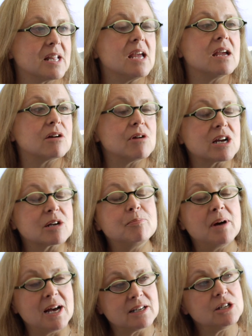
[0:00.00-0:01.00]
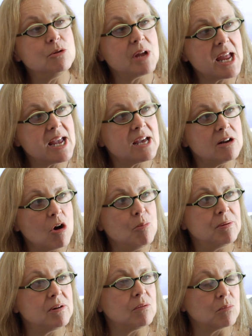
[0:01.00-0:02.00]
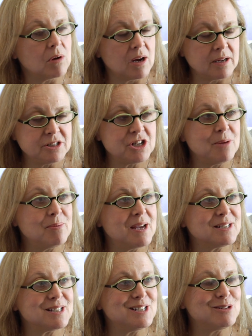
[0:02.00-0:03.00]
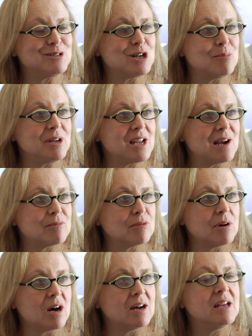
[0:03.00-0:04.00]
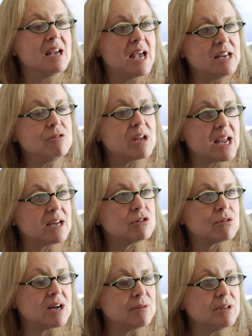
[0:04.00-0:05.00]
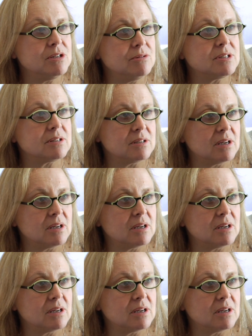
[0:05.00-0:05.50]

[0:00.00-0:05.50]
of the Correct, but you can open JPEGs into Adobe Camera Raw, and you can try to reduce